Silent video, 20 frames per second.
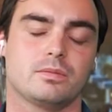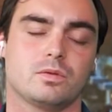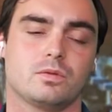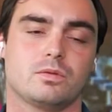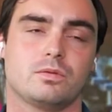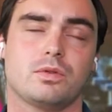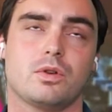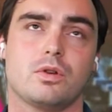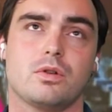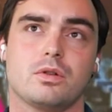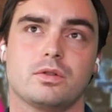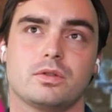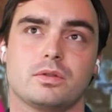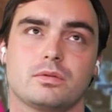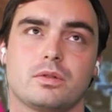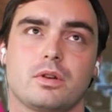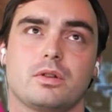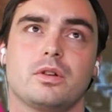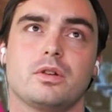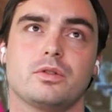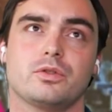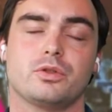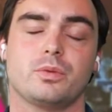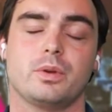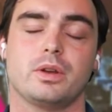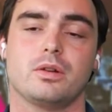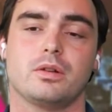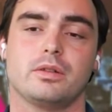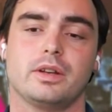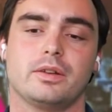for a
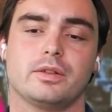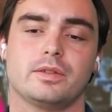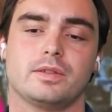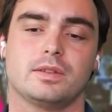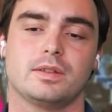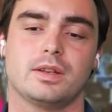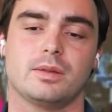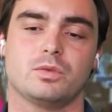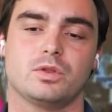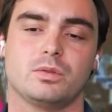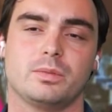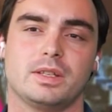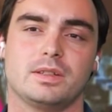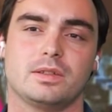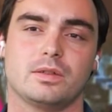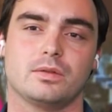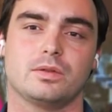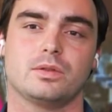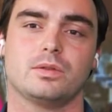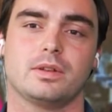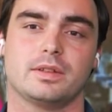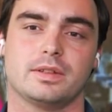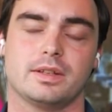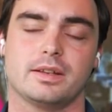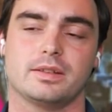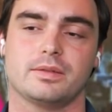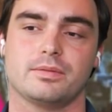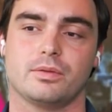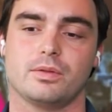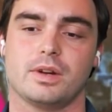country or an ecosystem to be so
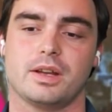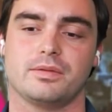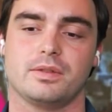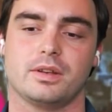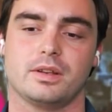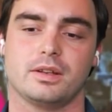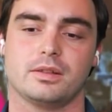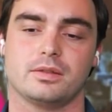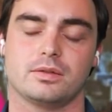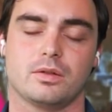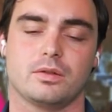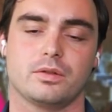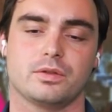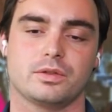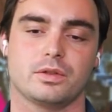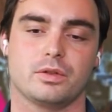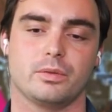successful, I think it also